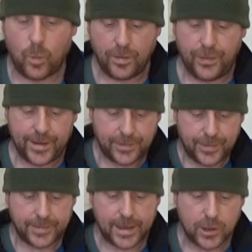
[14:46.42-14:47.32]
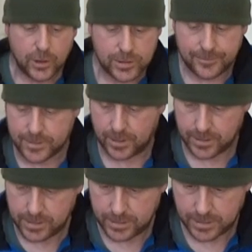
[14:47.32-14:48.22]
One thing I think they could have
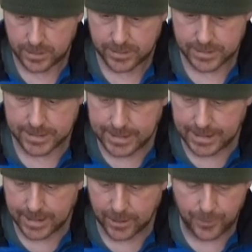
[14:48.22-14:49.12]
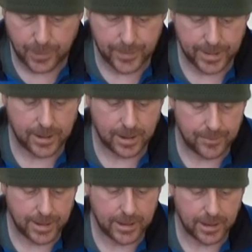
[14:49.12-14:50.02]
done to neaten it up a bit
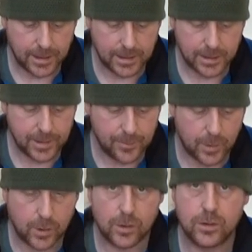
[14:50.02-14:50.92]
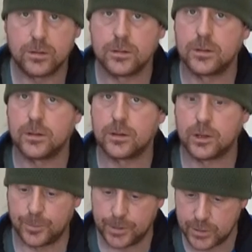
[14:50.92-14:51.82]
and make it a little bit more
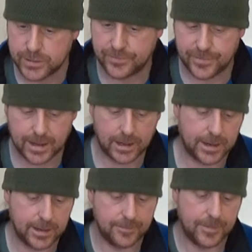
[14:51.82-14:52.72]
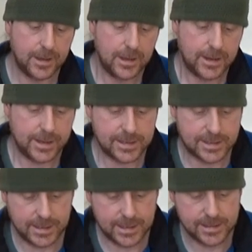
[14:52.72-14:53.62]
commuter friendly
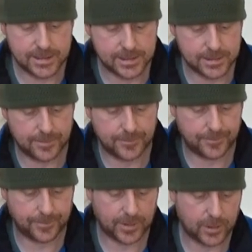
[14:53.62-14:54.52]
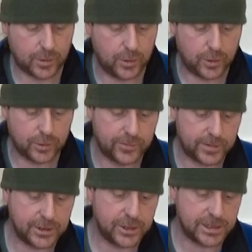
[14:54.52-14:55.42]
is these cord
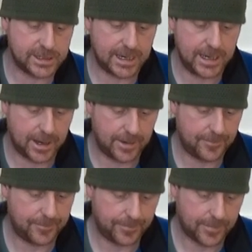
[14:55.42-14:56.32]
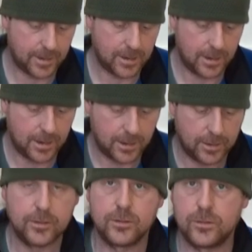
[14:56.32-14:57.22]
cinches here
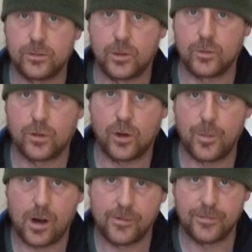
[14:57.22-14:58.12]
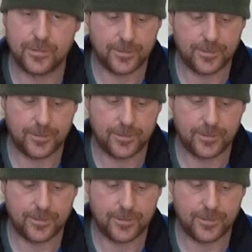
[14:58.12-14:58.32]
don't come off.